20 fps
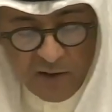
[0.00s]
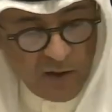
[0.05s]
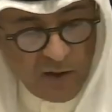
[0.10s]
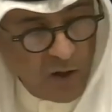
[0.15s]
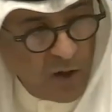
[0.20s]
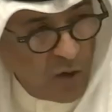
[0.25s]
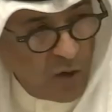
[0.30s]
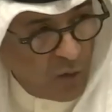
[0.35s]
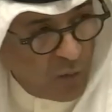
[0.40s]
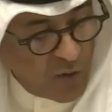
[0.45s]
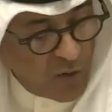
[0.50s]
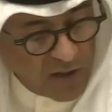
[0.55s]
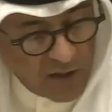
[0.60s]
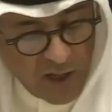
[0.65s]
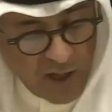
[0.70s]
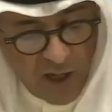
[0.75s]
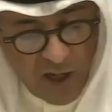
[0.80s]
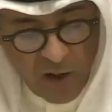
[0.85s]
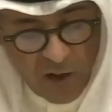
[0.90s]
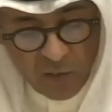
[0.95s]
such as
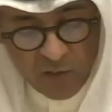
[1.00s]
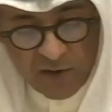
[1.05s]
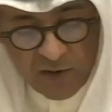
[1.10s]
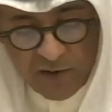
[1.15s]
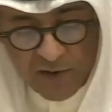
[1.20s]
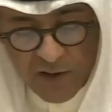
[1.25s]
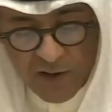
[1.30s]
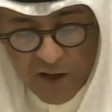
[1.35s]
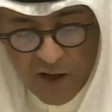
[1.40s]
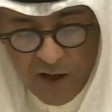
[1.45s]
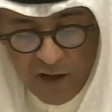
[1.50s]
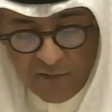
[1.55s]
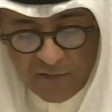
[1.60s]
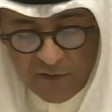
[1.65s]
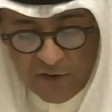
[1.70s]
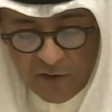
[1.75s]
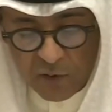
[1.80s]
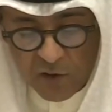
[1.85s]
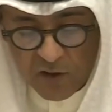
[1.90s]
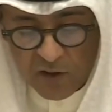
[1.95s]
cooperation
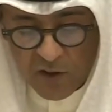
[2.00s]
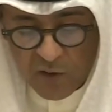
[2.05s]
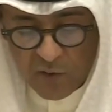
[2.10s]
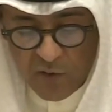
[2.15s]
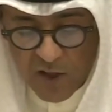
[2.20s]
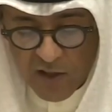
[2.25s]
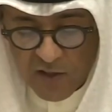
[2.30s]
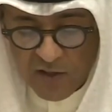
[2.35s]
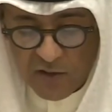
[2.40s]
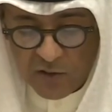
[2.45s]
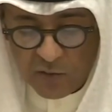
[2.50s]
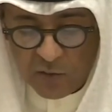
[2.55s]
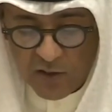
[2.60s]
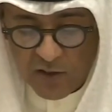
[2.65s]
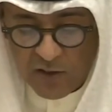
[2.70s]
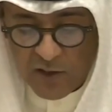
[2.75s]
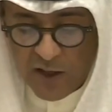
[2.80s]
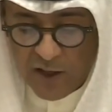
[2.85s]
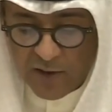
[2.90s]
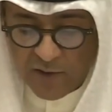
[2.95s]
in education,
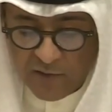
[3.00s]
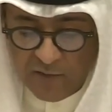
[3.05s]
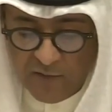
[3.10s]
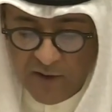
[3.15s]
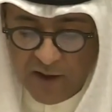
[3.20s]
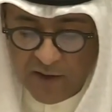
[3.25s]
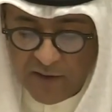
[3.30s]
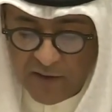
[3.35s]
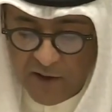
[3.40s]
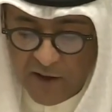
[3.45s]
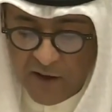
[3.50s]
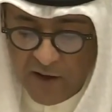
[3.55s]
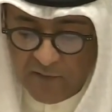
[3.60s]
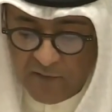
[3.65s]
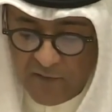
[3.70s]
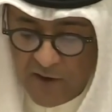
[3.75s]
in culture,